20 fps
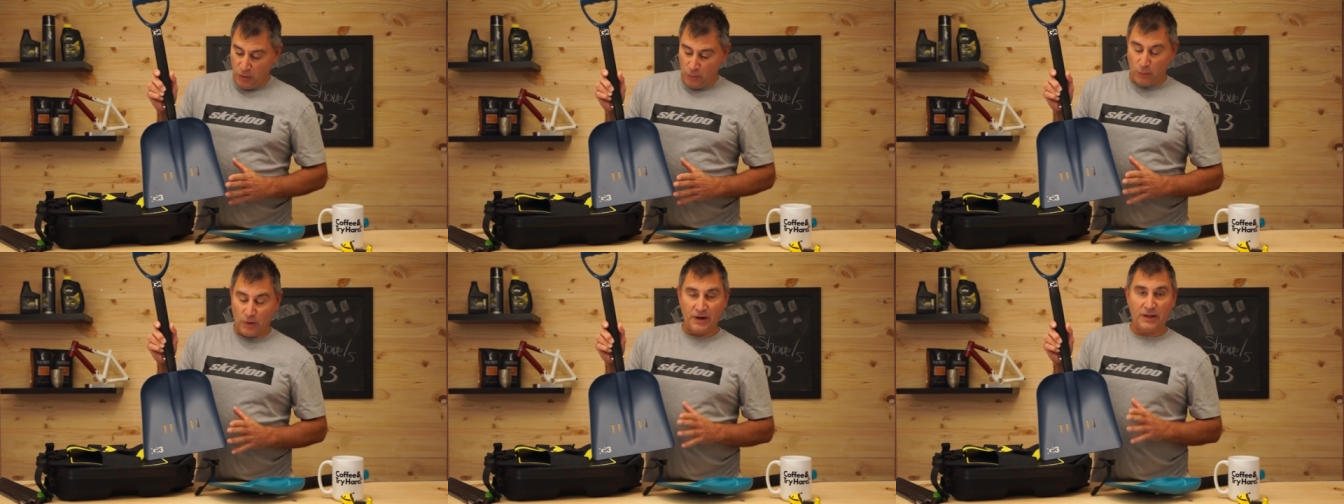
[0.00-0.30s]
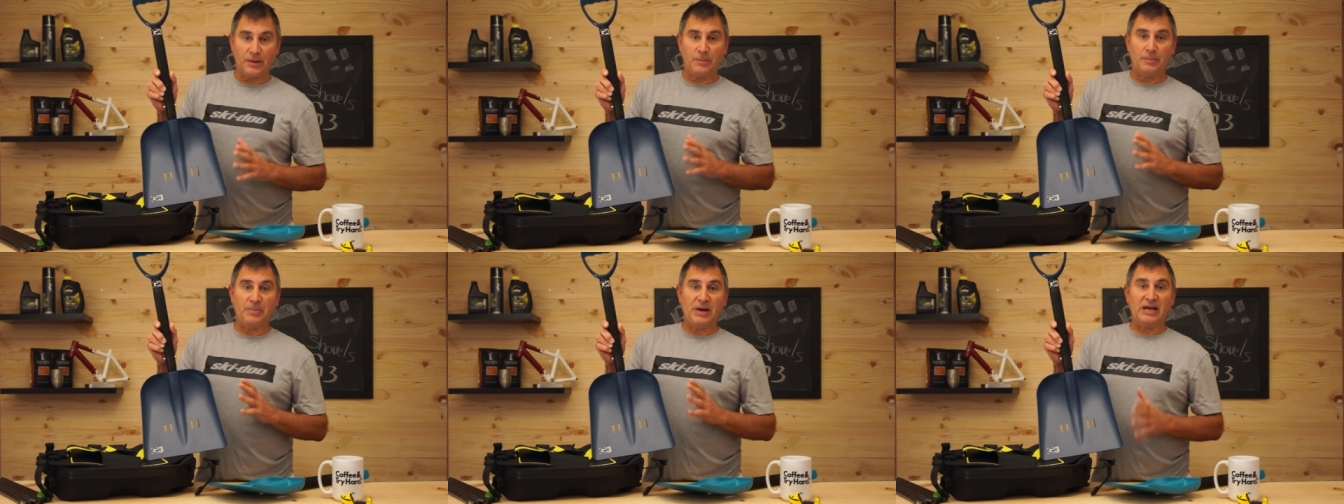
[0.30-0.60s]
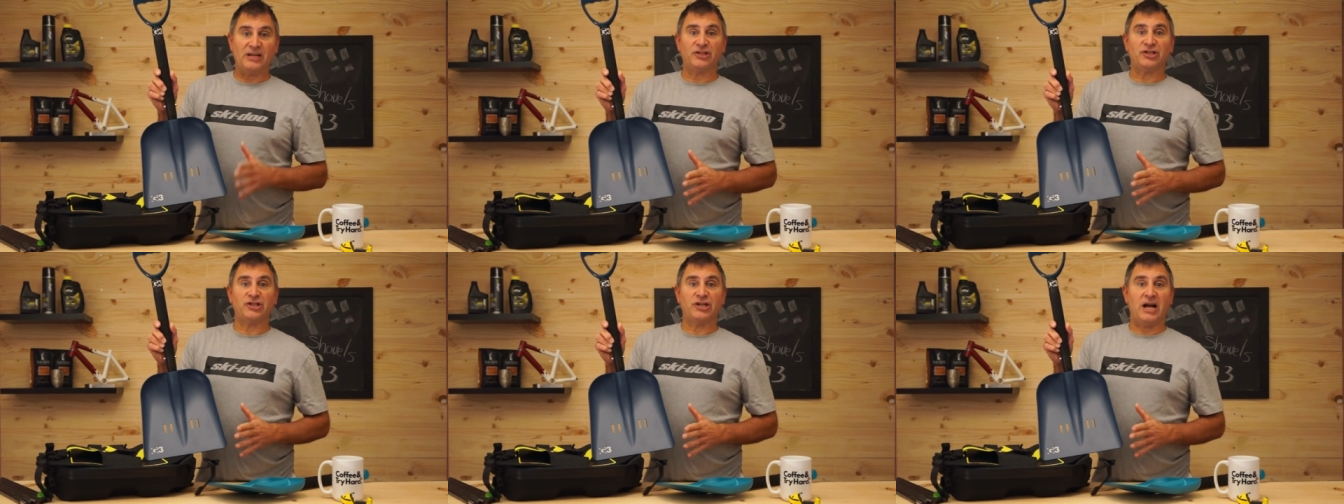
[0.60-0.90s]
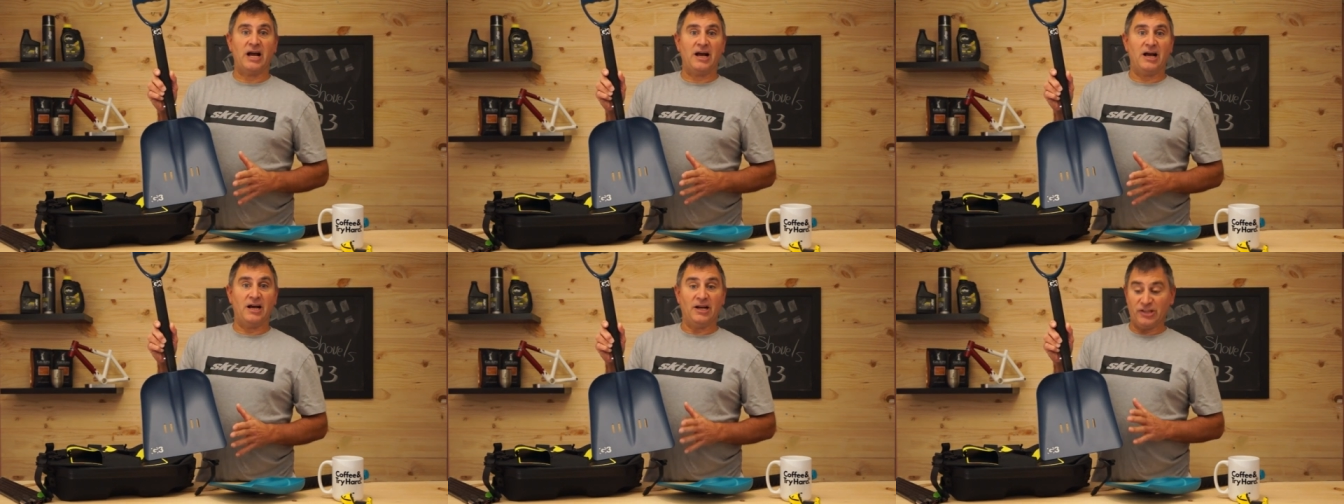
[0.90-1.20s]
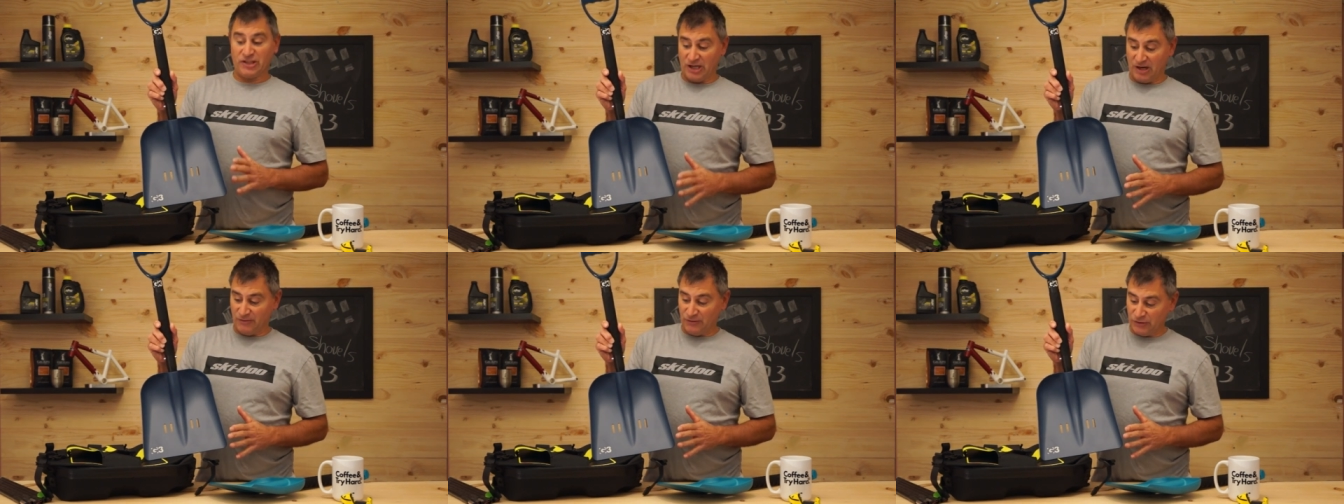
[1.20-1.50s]
One of the best sho
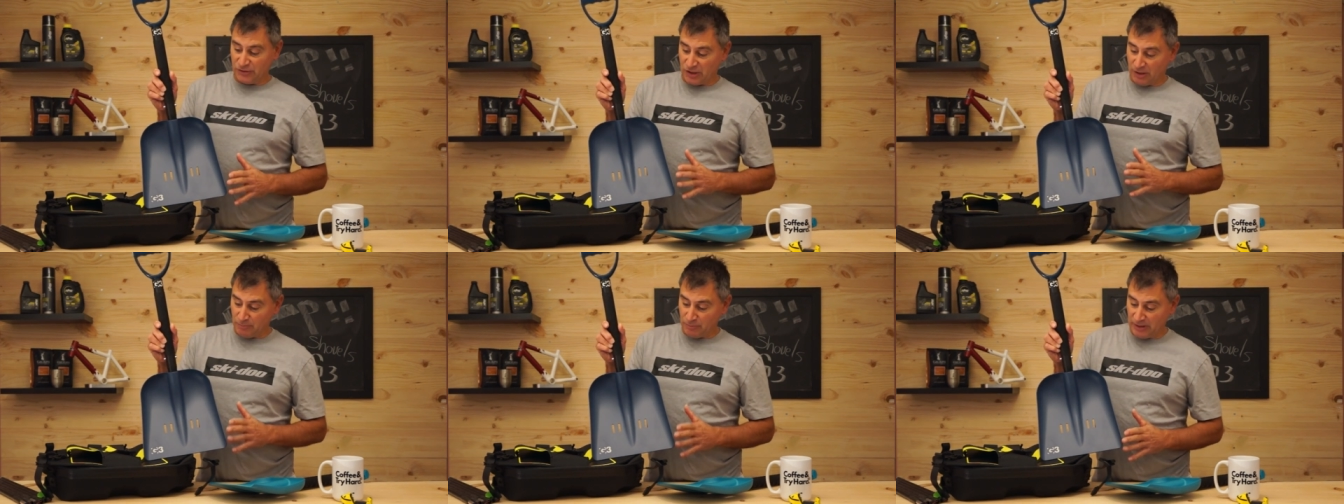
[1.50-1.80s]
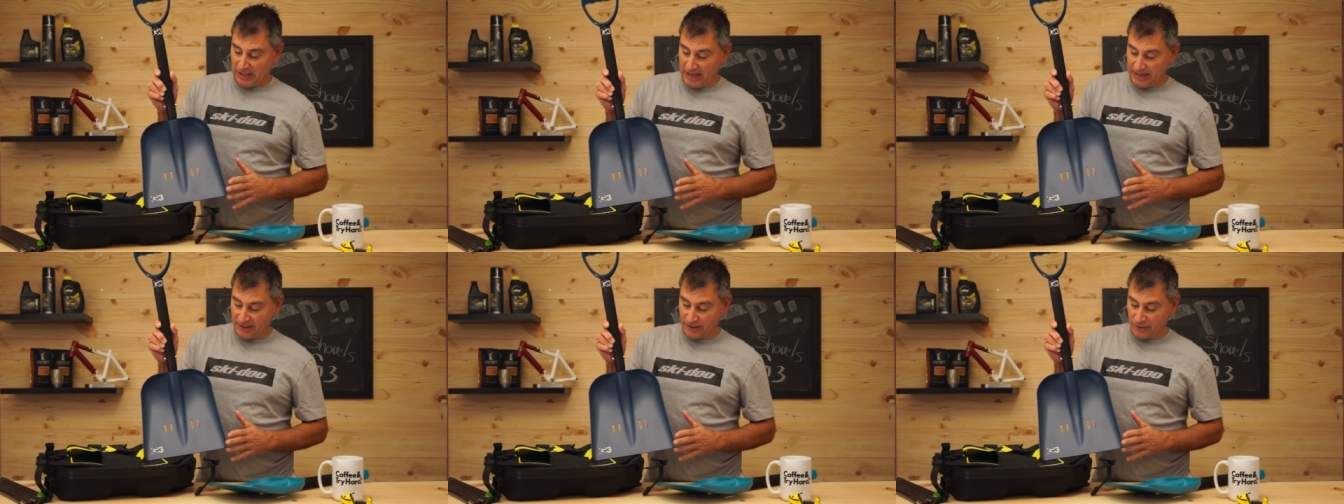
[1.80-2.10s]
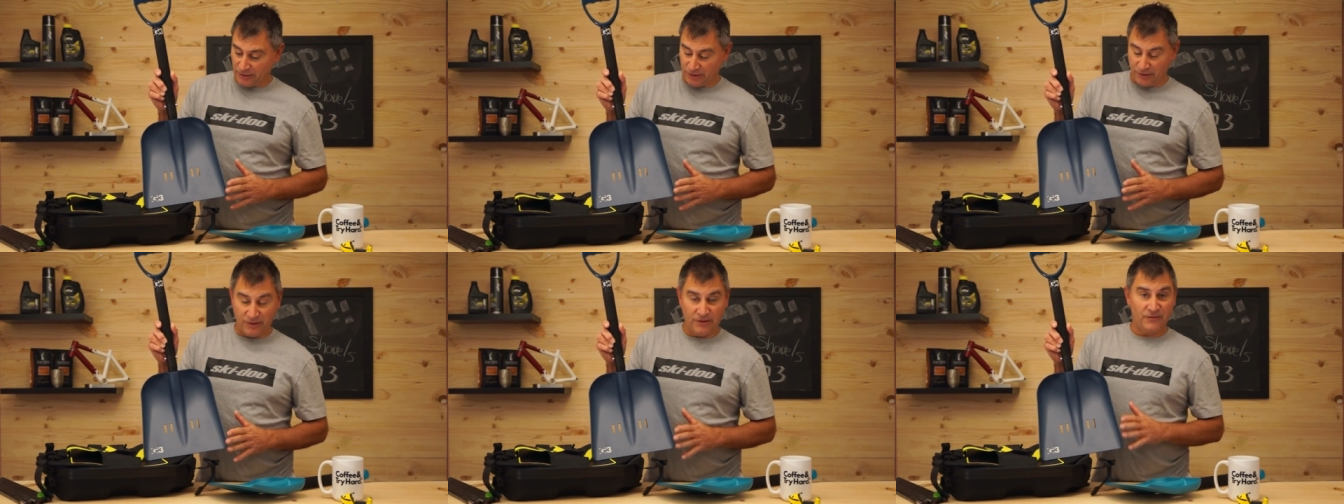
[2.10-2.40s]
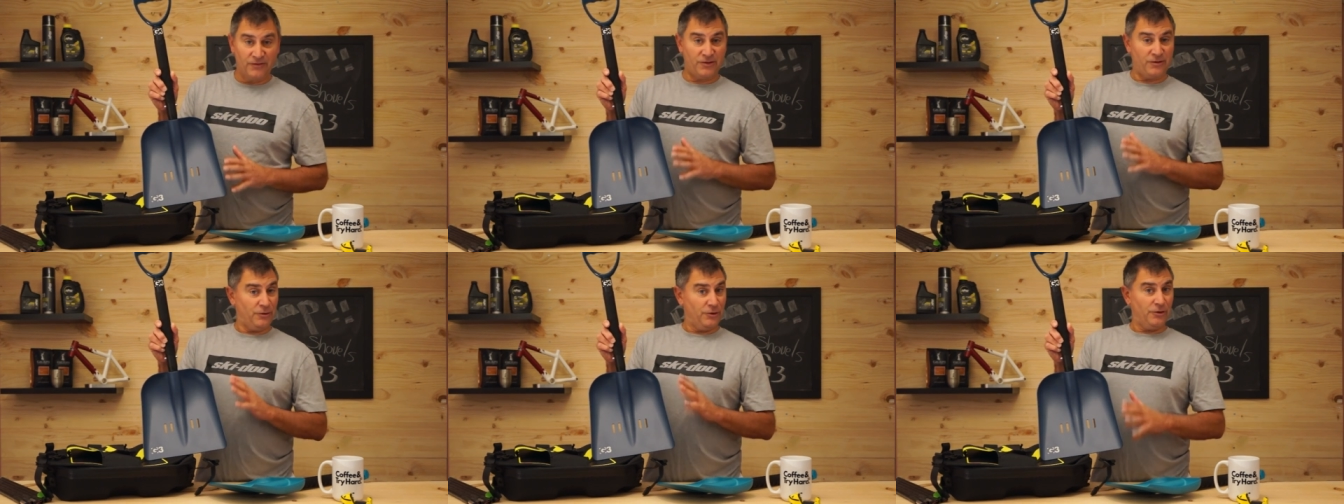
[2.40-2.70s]
shovels on planet Earth